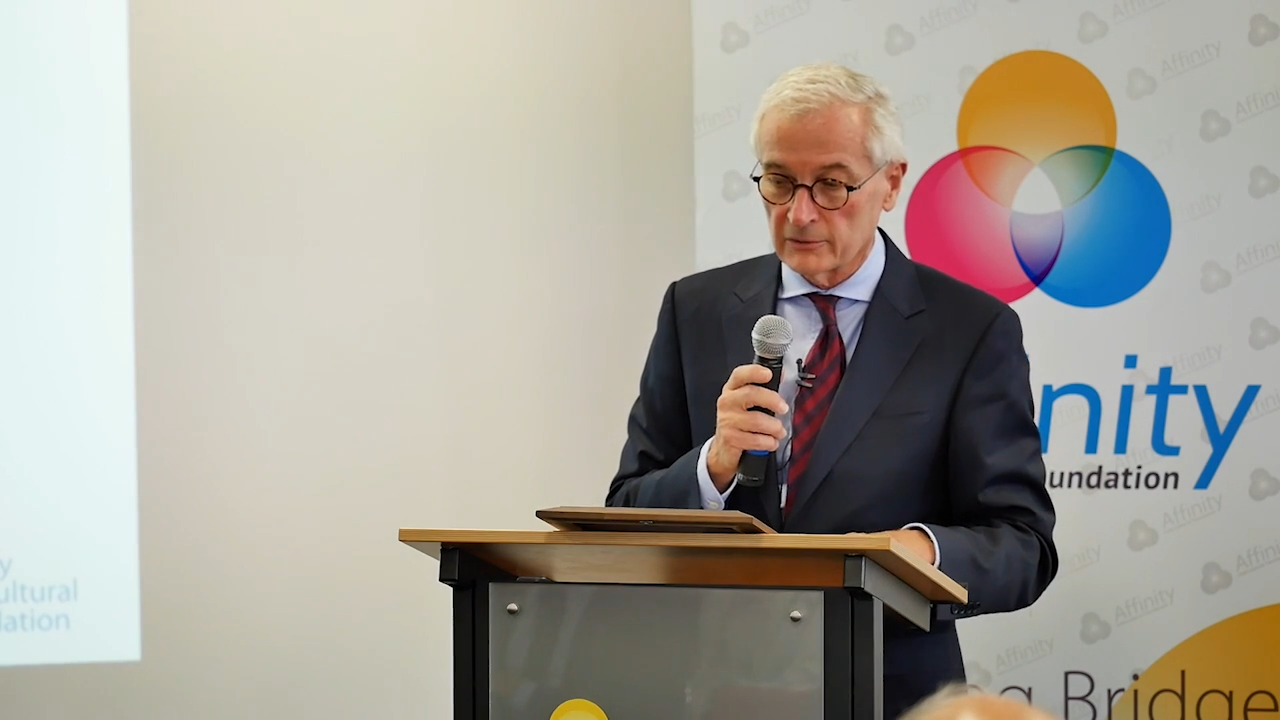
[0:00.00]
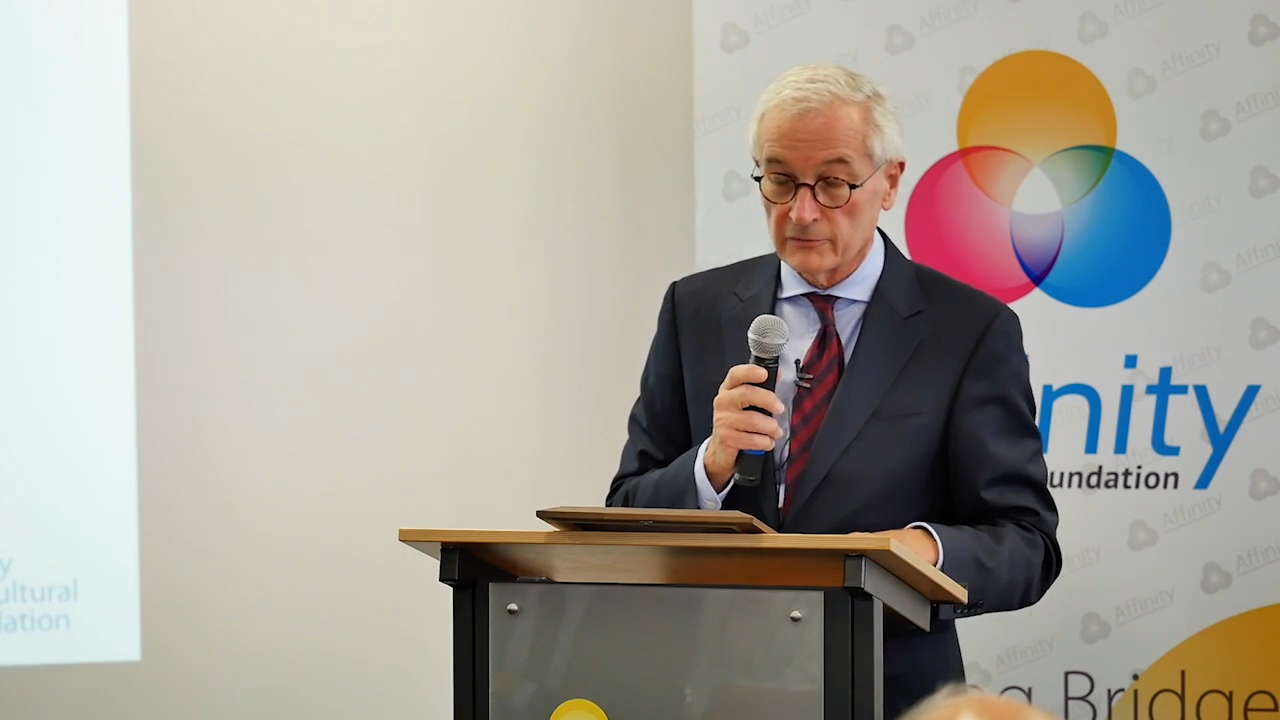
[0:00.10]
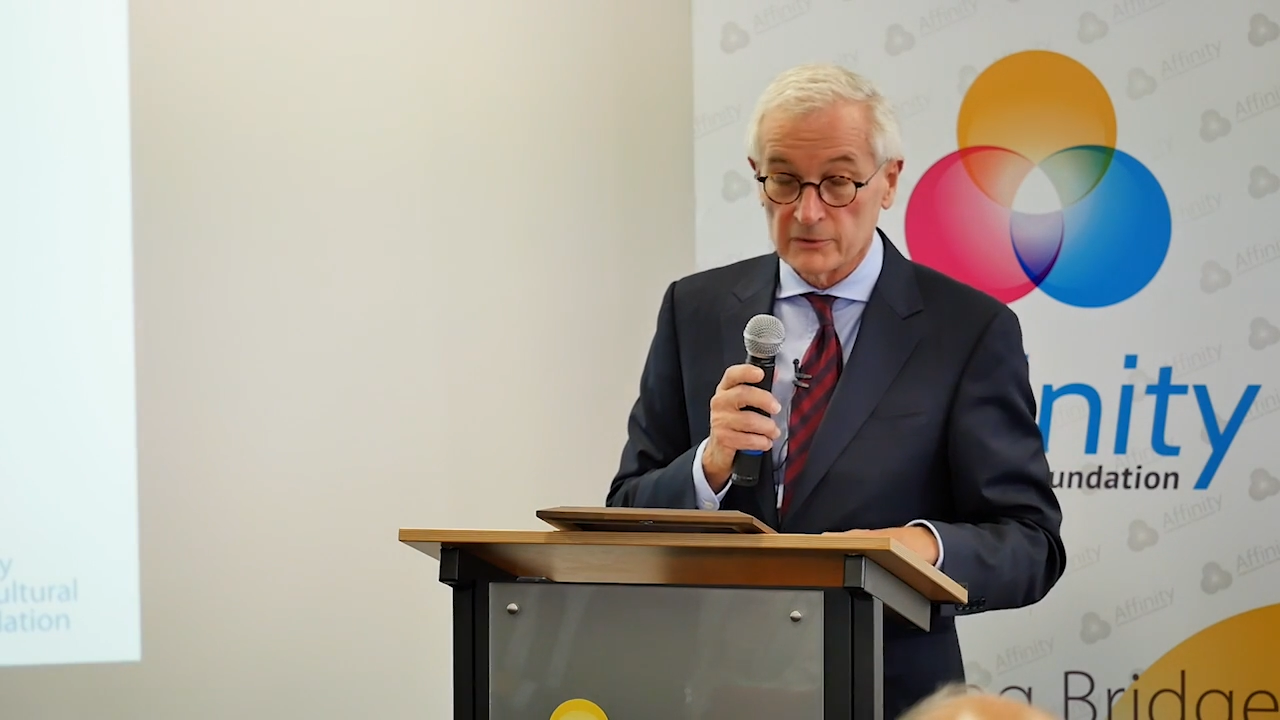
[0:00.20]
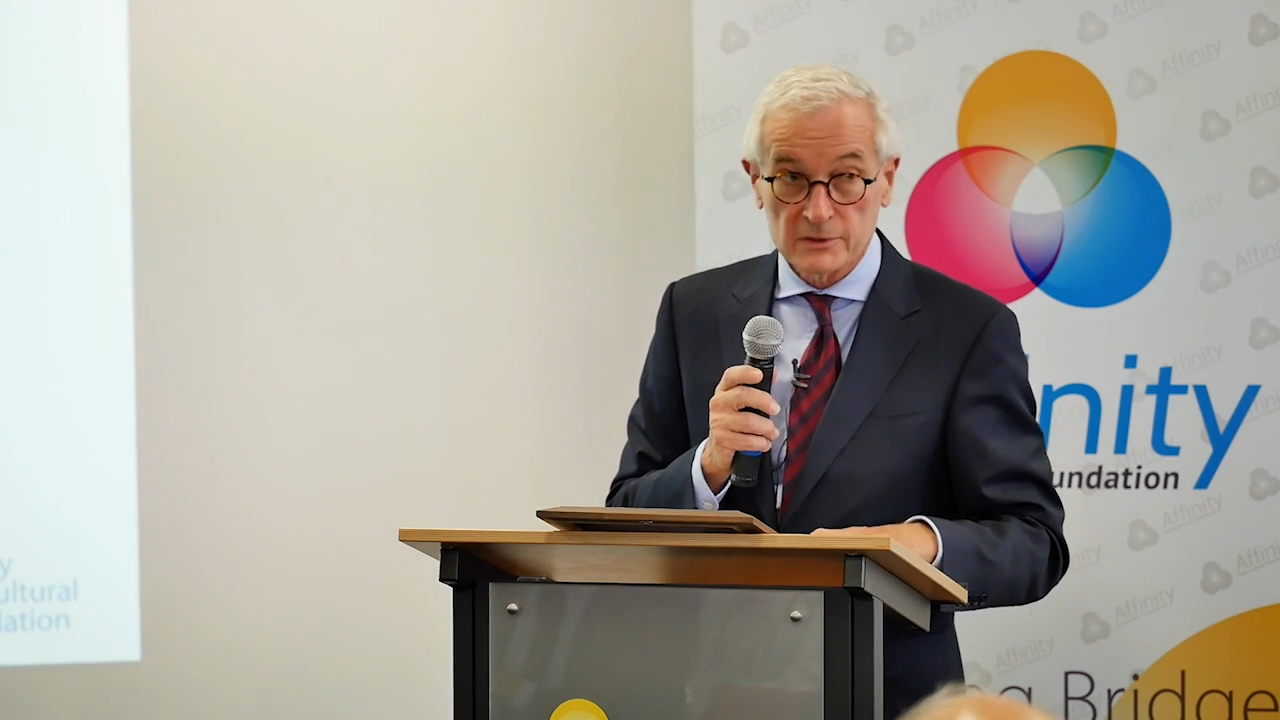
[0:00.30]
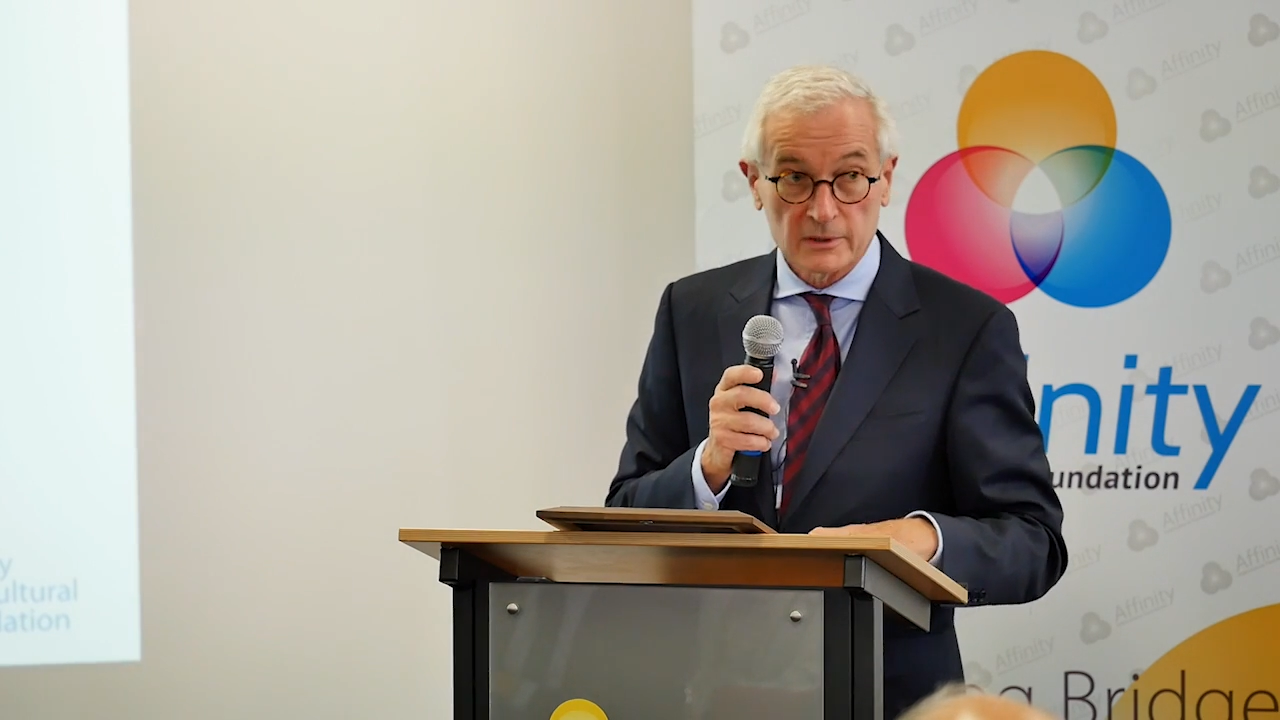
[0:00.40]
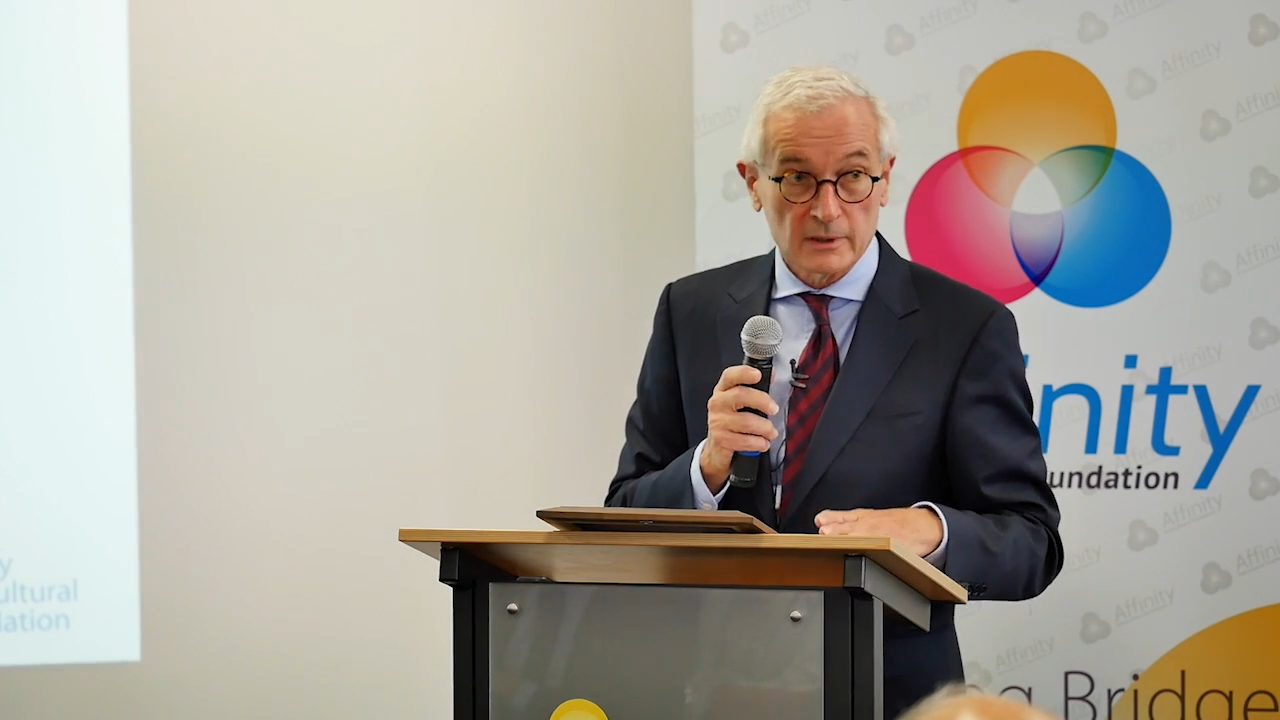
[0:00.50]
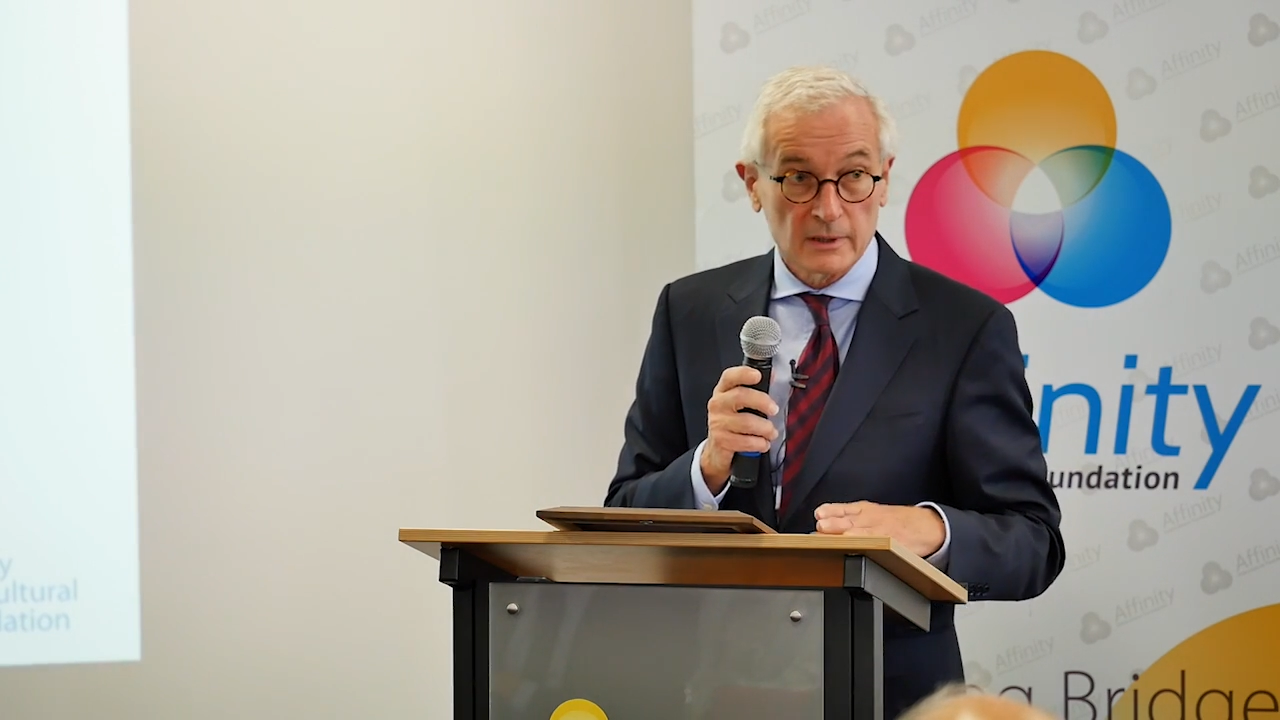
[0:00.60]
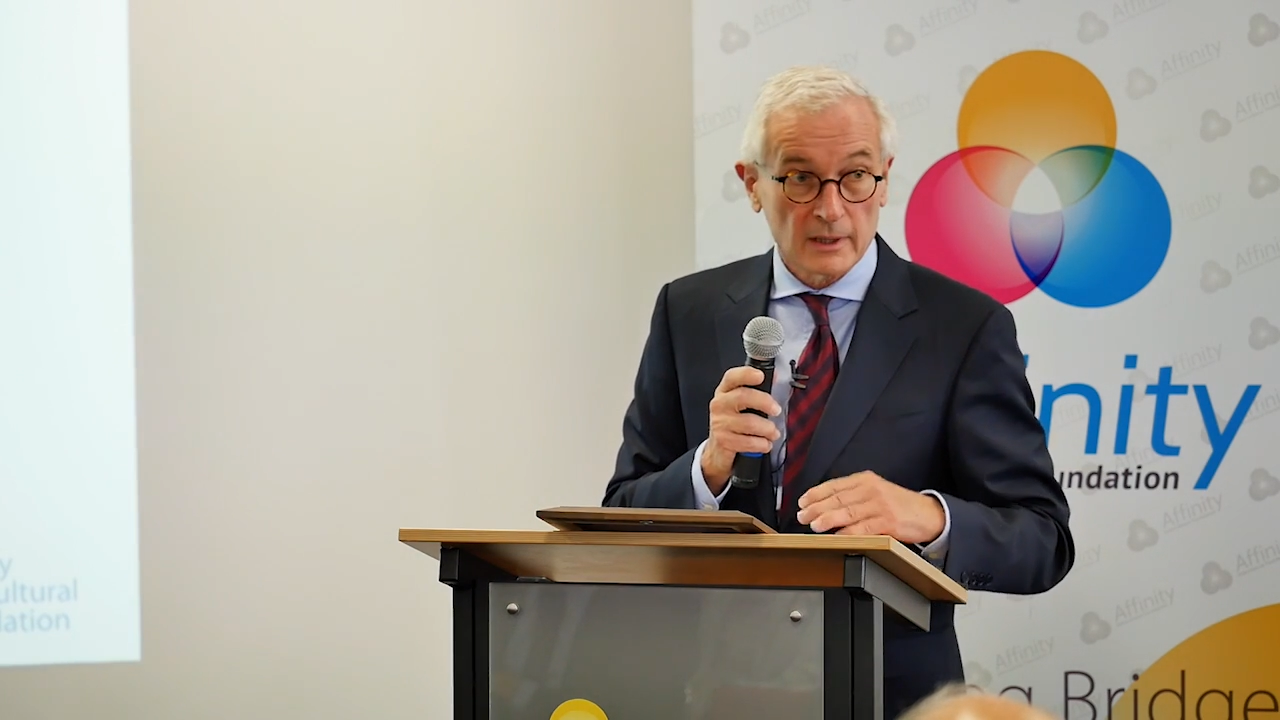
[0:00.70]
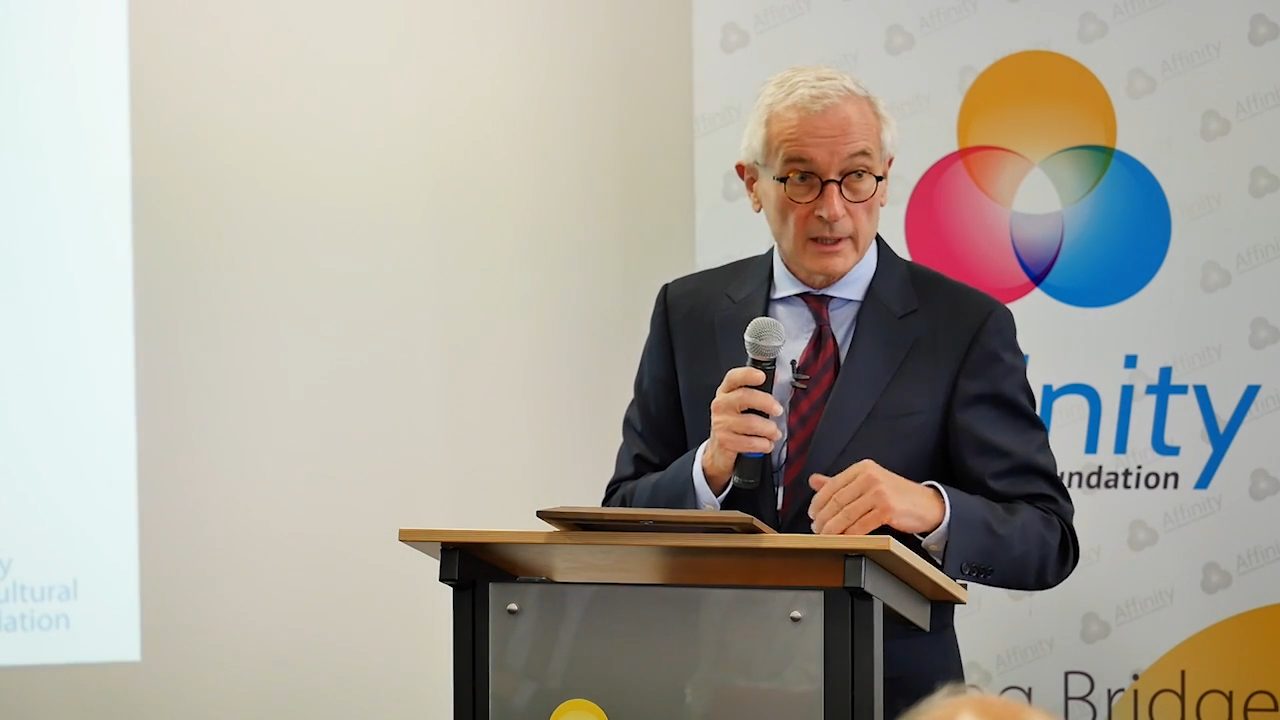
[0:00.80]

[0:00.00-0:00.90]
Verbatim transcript: diversity